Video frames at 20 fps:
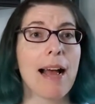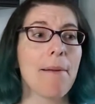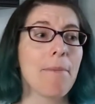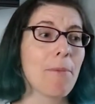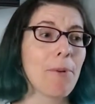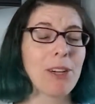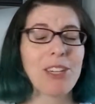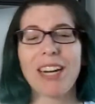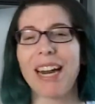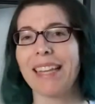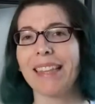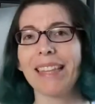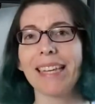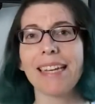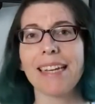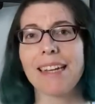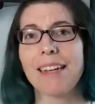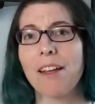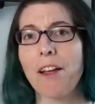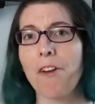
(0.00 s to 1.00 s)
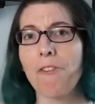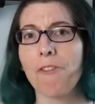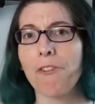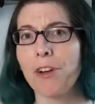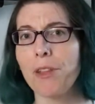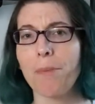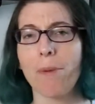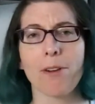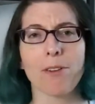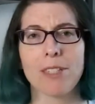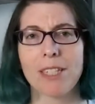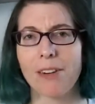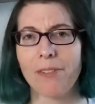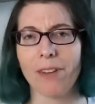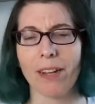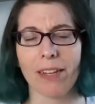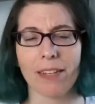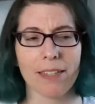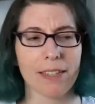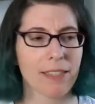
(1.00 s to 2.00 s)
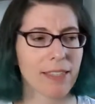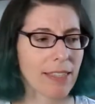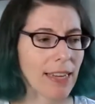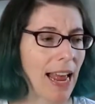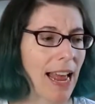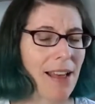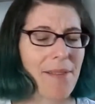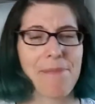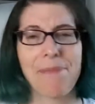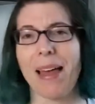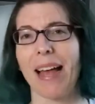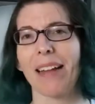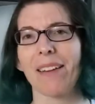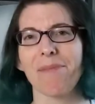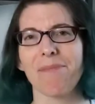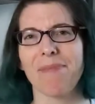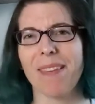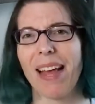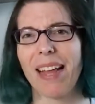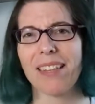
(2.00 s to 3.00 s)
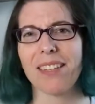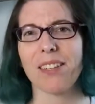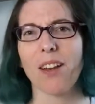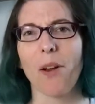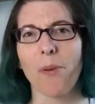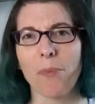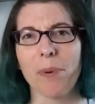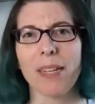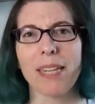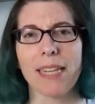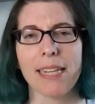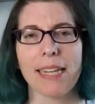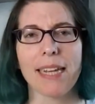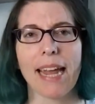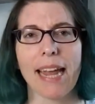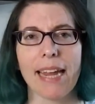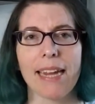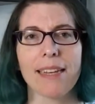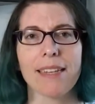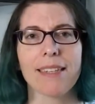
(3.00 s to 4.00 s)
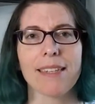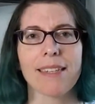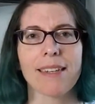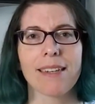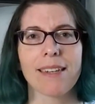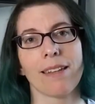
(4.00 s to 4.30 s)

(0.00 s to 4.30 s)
which I think for most of us, that's not really the case.